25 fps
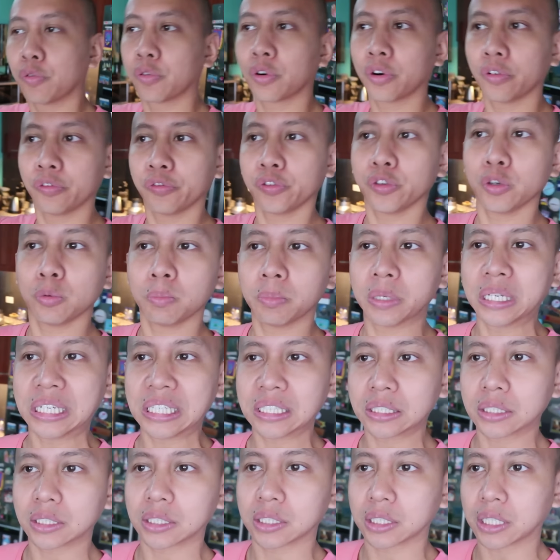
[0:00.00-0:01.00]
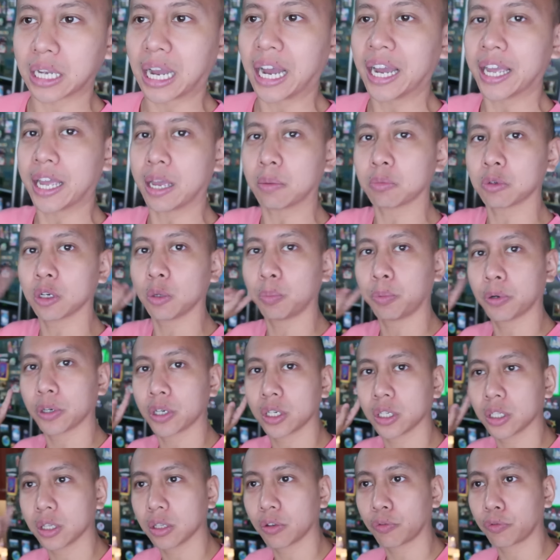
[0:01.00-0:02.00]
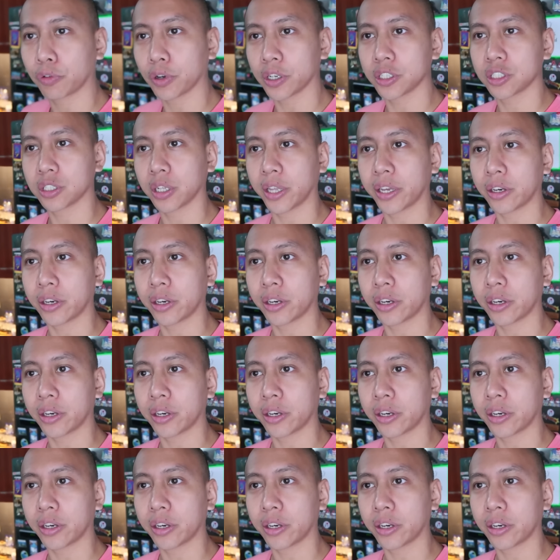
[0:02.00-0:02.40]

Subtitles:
for a few minutes. I am gonna put it in the fridge